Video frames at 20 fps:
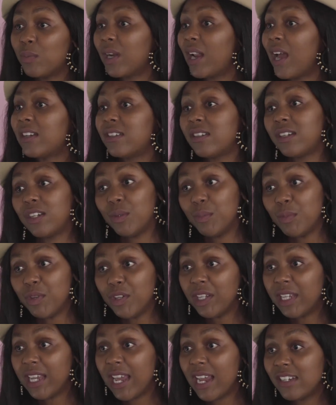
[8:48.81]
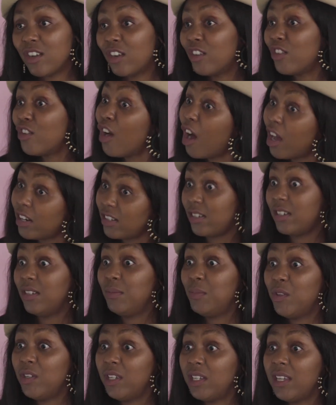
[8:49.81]
would like to communicate or not
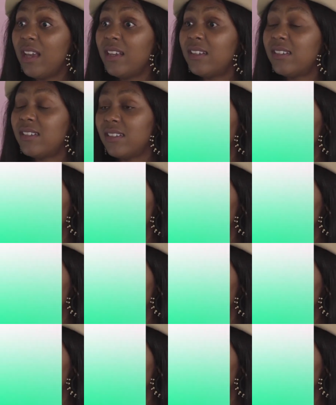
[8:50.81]
communicate.